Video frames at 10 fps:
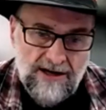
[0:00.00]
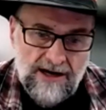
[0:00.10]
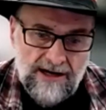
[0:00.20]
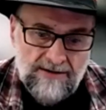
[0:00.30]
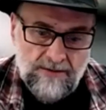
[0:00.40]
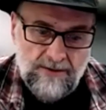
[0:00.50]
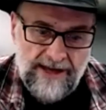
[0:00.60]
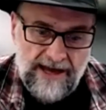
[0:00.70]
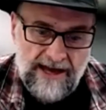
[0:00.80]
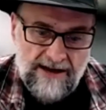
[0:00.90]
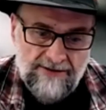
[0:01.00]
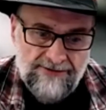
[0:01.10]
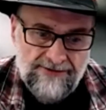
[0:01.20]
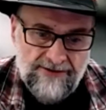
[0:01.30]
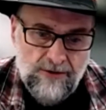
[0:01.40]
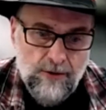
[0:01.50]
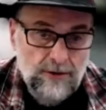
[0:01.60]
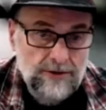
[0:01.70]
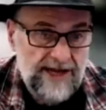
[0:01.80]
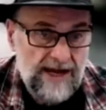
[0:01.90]
we have
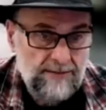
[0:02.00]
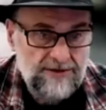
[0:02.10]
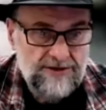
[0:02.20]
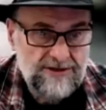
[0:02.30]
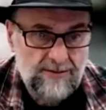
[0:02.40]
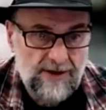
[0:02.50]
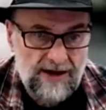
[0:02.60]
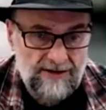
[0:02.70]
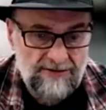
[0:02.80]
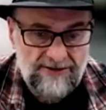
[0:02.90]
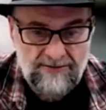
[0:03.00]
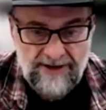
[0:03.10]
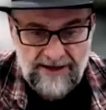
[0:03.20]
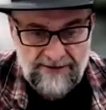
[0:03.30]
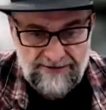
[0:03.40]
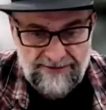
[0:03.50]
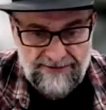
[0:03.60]
cool temperatures above and we have